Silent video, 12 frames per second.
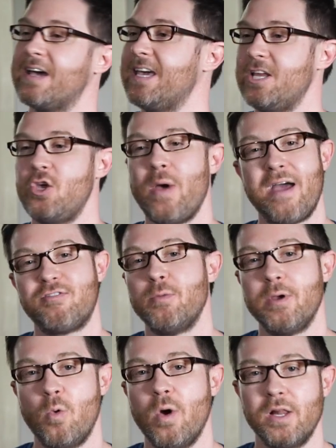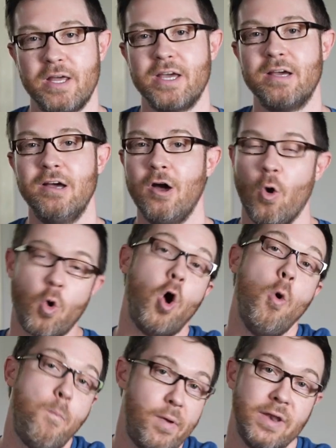again, you have to be willing or
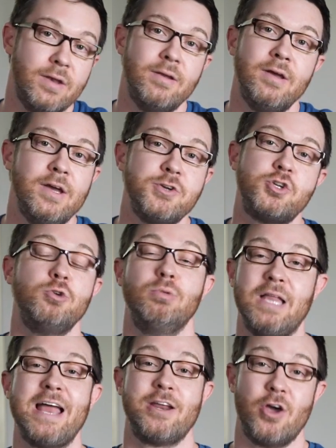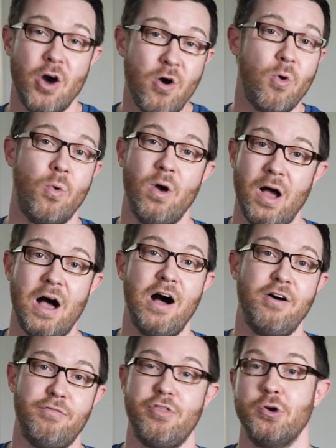open to let go
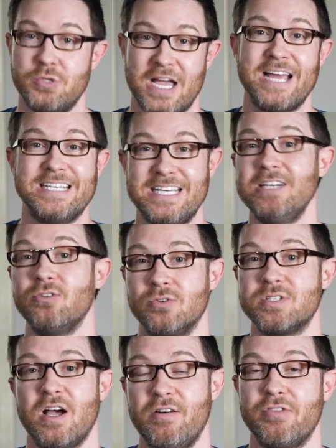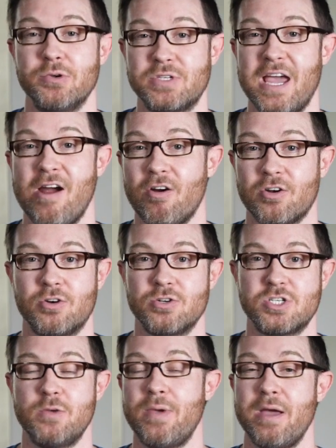of those ideals of those
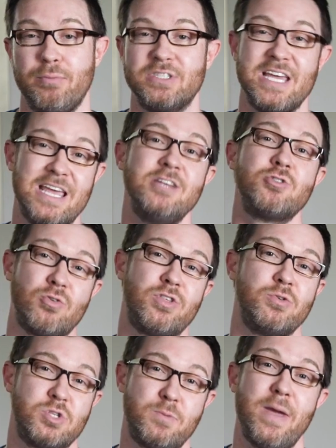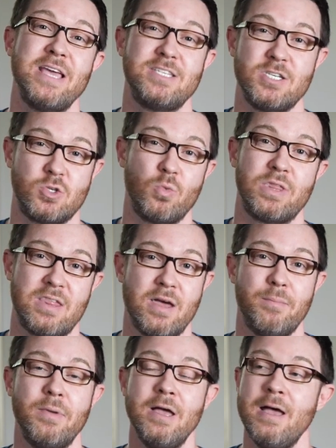characters to be able to enter those spaces with
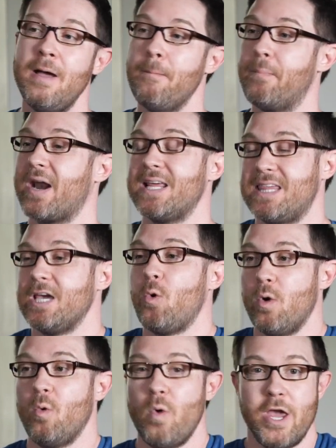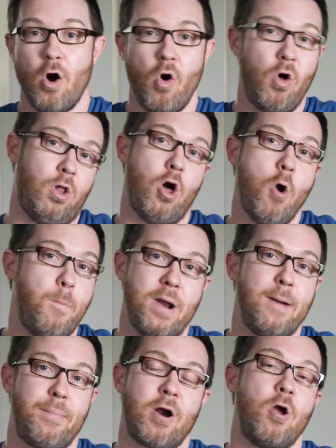them. But I think when we all open
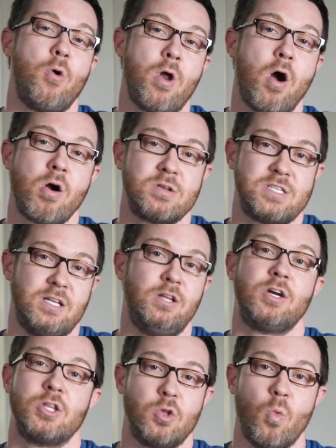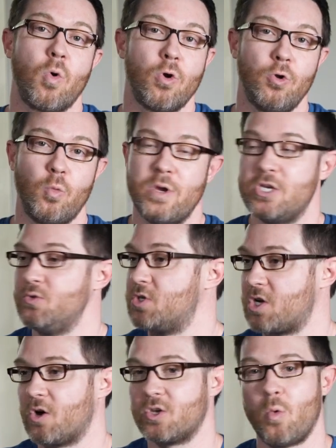up our own hearts and look at the world, we do
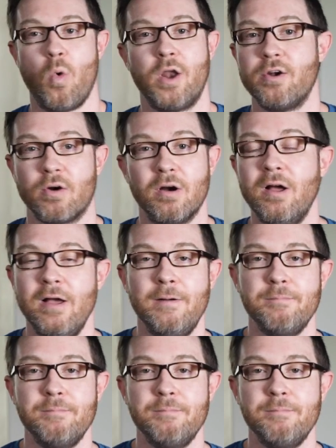start to wonder,